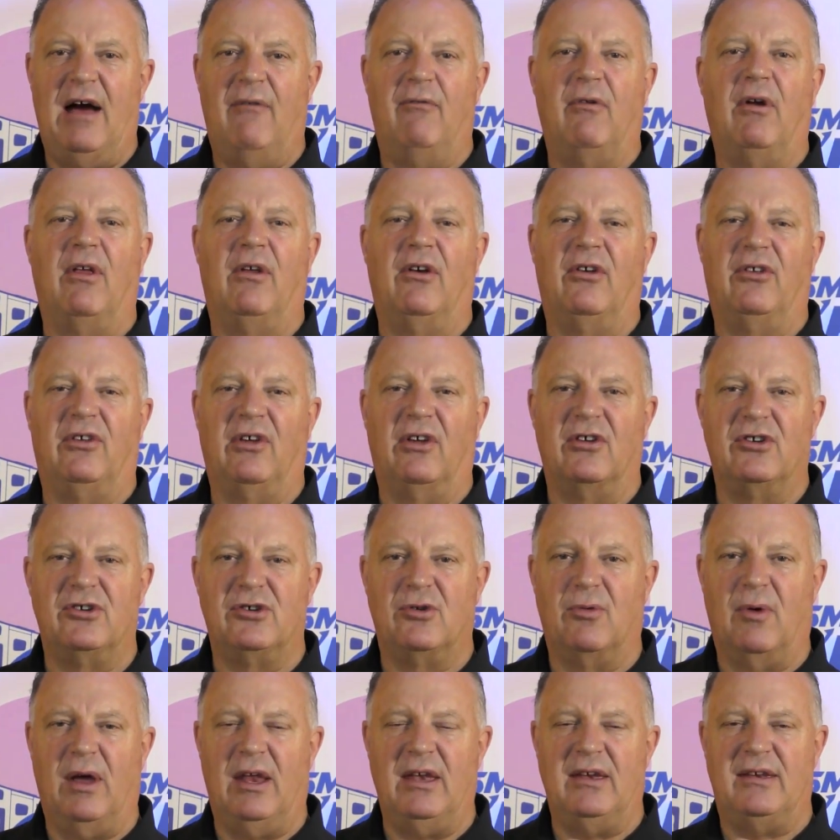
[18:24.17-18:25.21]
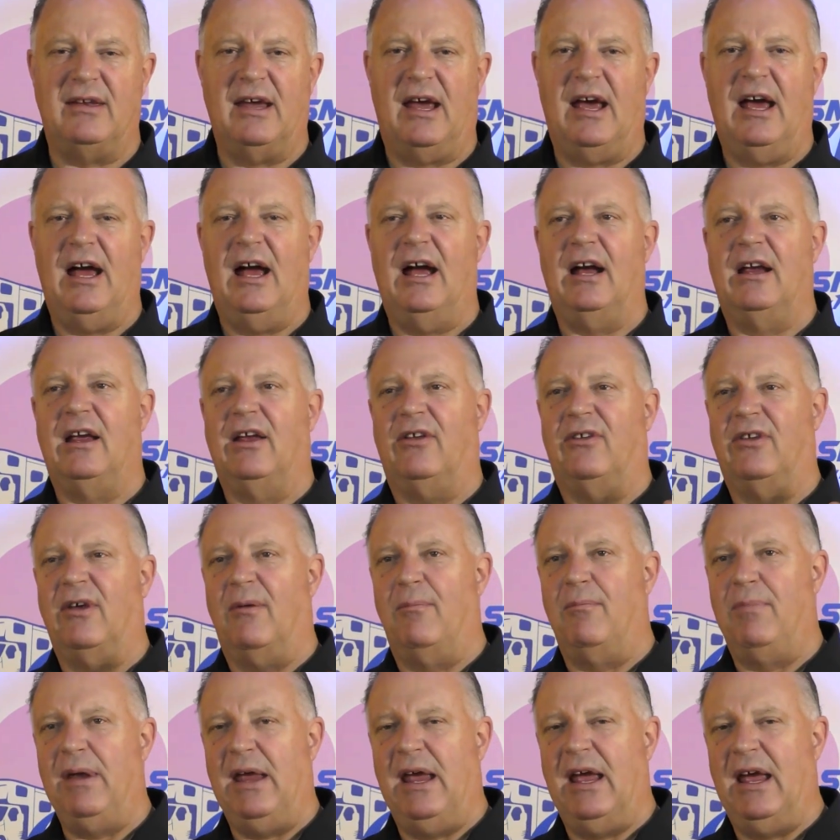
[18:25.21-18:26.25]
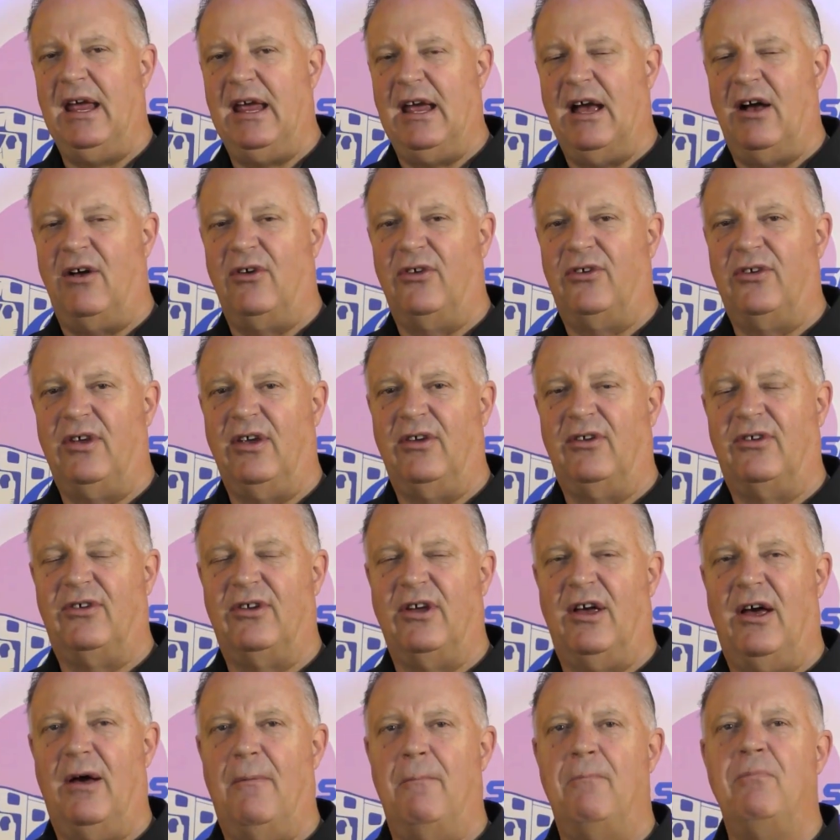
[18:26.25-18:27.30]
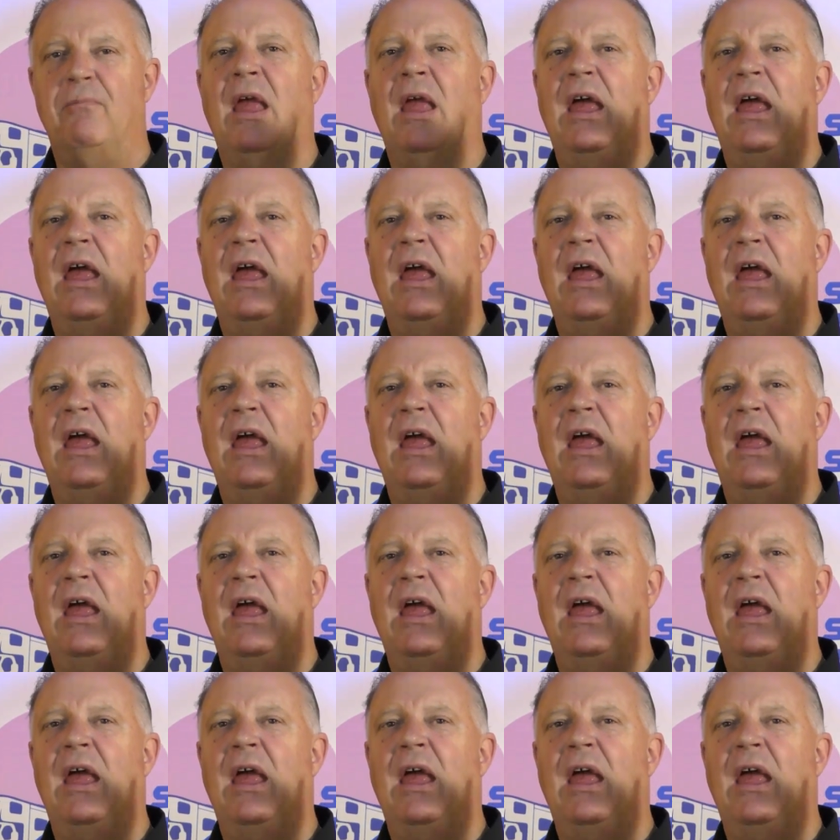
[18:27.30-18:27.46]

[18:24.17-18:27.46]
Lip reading: whether it's a Schwintech, it's a BAL system,